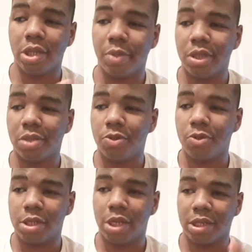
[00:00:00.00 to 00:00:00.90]
to some of his
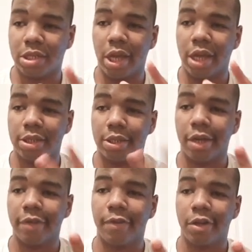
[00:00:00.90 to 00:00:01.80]
music that's not
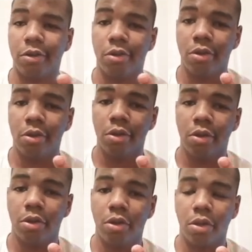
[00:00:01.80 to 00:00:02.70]
Soda Flow,
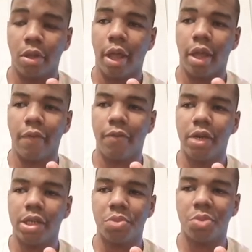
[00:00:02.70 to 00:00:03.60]
like if you
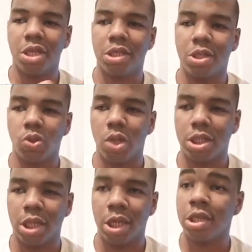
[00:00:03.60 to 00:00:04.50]
actually pay attention to what
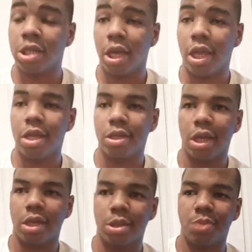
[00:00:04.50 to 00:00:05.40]
he's saying, he's like he's
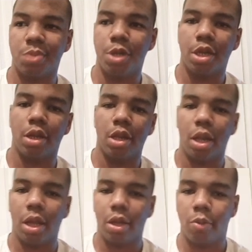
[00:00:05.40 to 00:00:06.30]
actually speaking
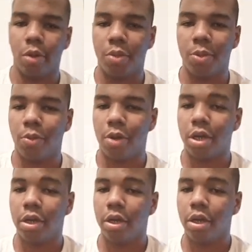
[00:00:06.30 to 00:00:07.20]
like what people want
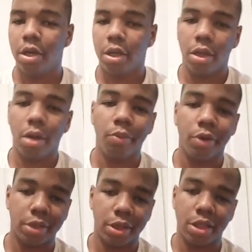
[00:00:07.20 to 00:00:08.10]
to hear. Young
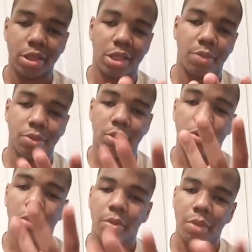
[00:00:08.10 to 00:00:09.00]
boy is a good example
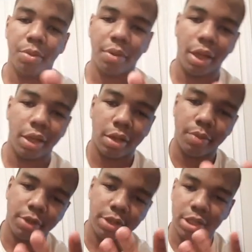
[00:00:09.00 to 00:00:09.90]
too. People like
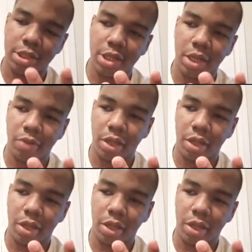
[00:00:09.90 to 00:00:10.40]
Young boy says the same